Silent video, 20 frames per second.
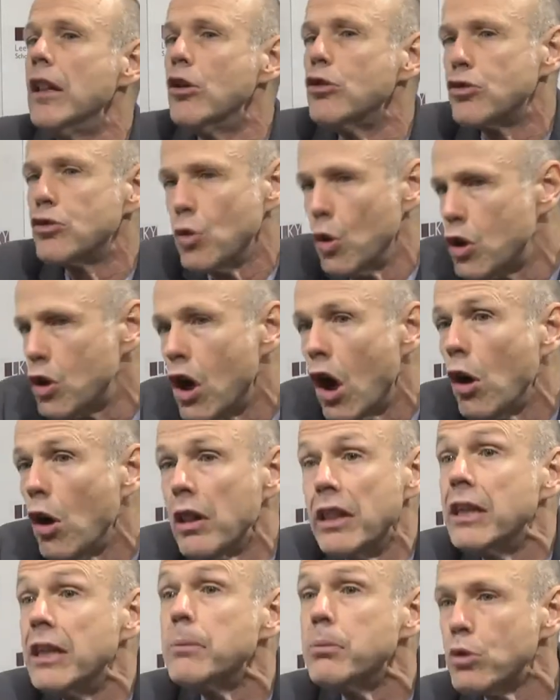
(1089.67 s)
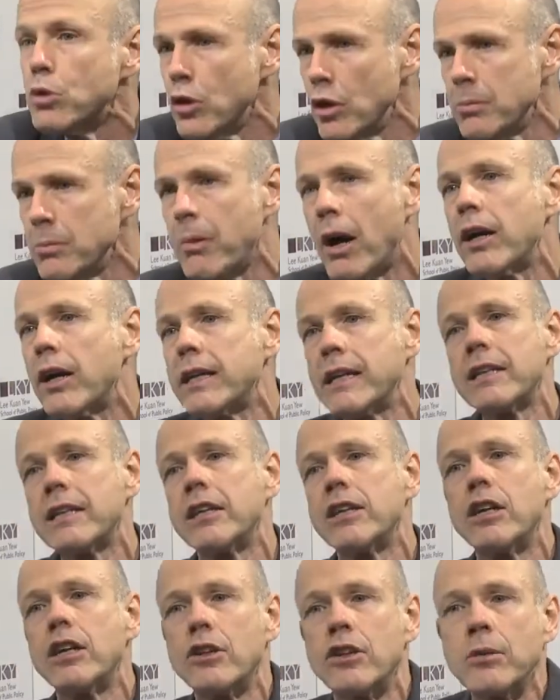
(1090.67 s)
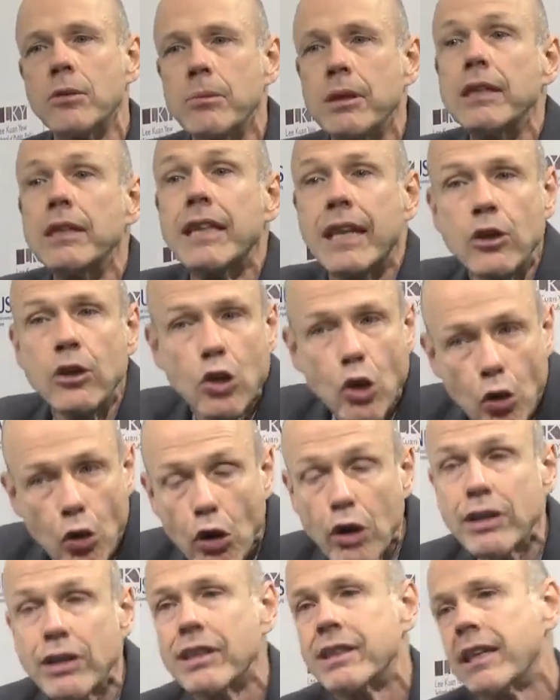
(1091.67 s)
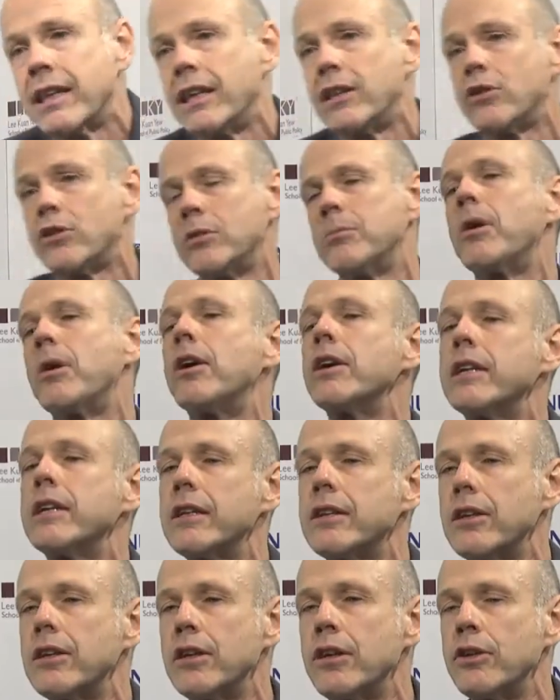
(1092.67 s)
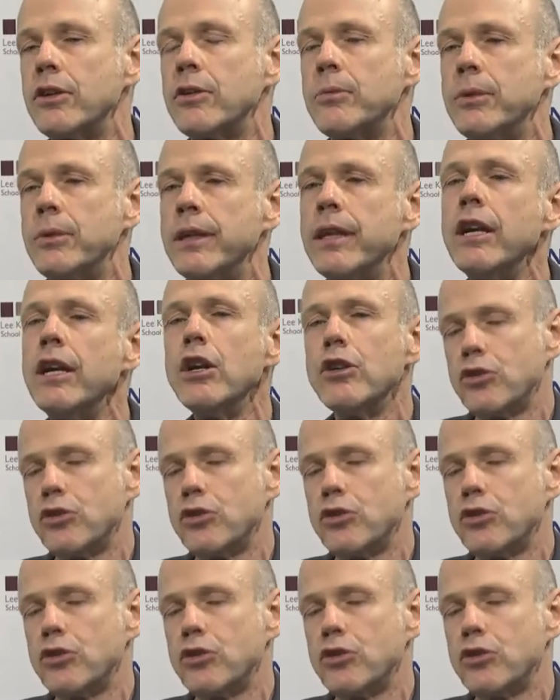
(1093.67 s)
so-called liberal market economy than coordinated market economy.